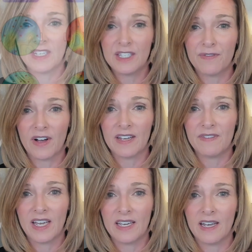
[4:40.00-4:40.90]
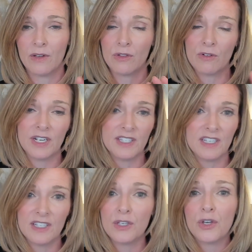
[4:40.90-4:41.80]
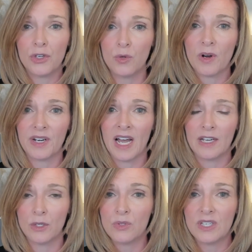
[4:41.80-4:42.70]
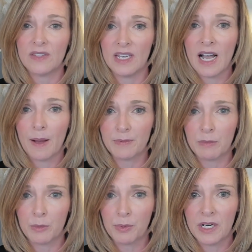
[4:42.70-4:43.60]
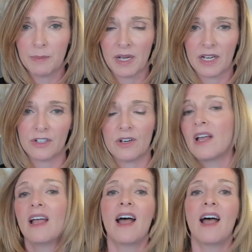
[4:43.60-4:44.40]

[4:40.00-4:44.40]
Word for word: of these 5A health crises, you are not using the optimal brain pattern.